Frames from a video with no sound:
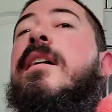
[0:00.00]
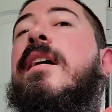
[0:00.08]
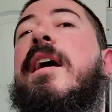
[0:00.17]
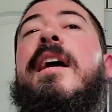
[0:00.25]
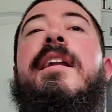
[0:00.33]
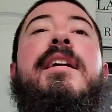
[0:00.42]

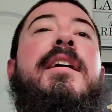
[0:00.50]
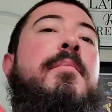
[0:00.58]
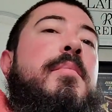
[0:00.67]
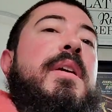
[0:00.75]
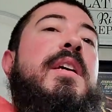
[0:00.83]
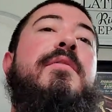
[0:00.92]
And
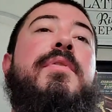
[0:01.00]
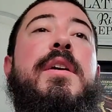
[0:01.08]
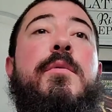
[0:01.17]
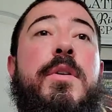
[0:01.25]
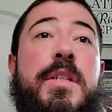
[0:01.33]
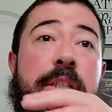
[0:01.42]
um, if he
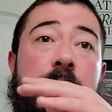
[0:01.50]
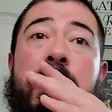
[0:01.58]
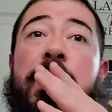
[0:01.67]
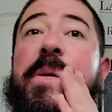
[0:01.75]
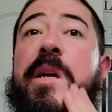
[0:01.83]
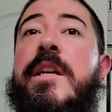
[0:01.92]
was
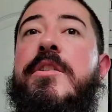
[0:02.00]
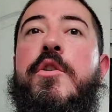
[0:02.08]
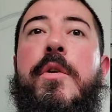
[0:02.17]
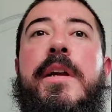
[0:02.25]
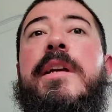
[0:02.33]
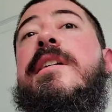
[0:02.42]

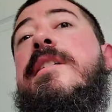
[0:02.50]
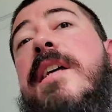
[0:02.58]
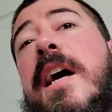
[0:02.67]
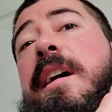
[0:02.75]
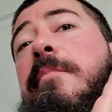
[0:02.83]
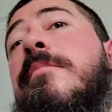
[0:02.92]
enjoying his
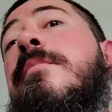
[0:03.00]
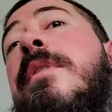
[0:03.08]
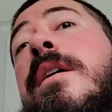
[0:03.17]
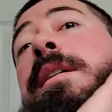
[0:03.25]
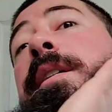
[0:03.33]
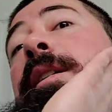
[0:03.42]
time
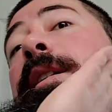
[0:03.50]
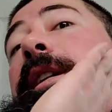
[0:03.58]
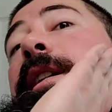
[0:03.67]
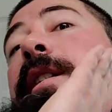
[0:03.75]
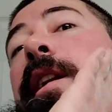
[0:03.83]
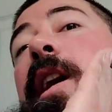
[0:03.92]

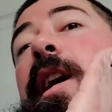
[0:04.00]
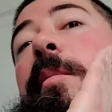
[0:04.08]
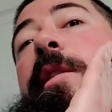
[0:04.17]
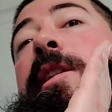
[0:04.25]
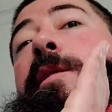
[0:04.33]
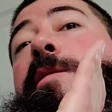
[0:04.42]
in the hobby